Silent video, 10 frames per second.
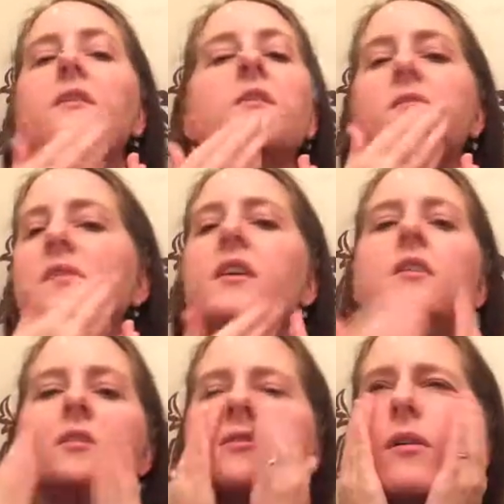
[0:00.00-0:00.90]

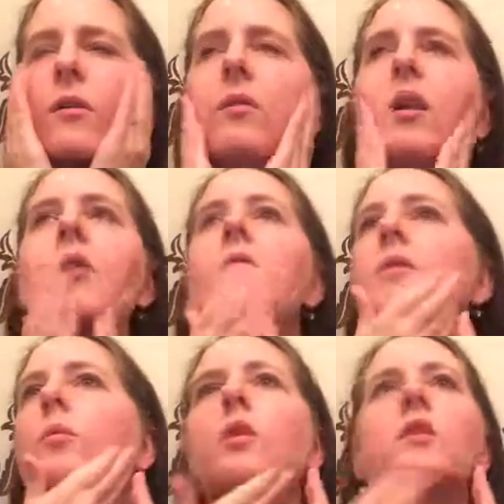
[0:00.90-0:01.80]
face all over.
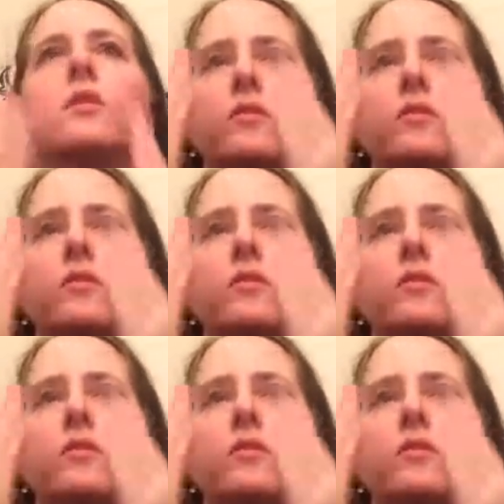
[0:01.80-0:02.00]
What I love